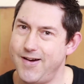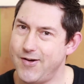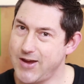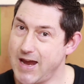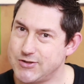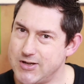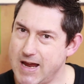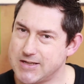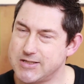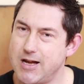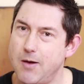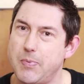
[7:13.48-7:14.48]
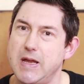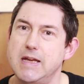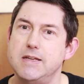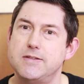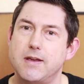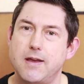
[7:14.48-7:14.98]
Okay, so next up
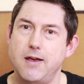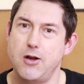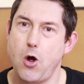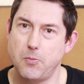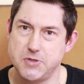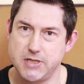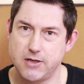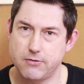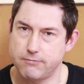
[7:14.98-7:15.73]
is the Kinetic